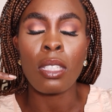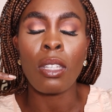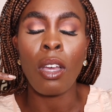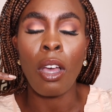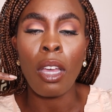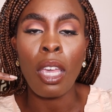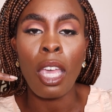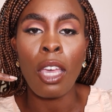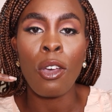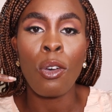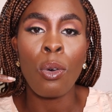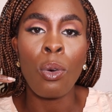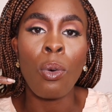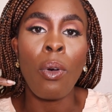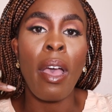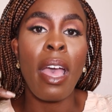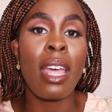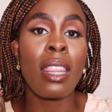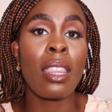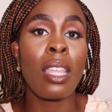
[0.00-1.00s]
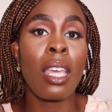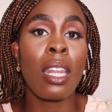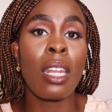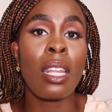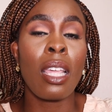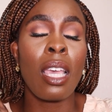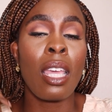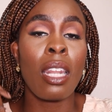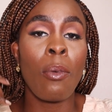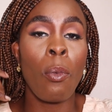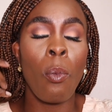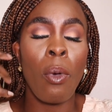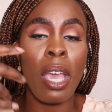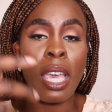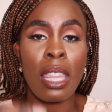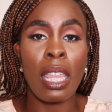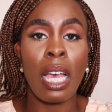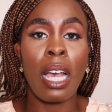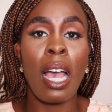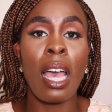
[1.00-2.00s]
Okay, cool. And then in a way
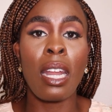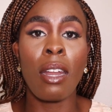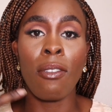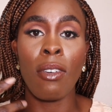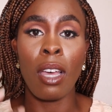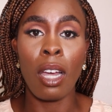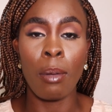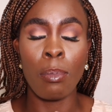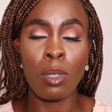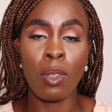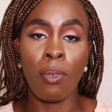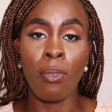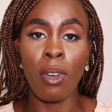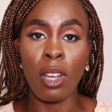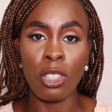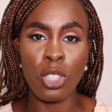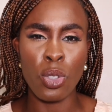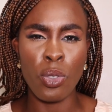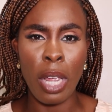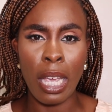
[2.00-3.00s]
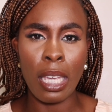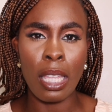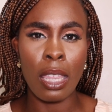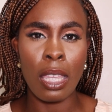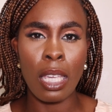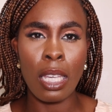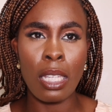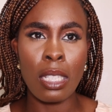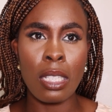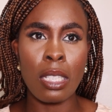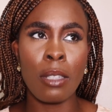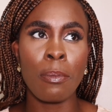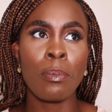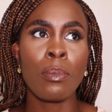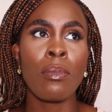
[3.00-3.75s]
that kind of helps fast track things,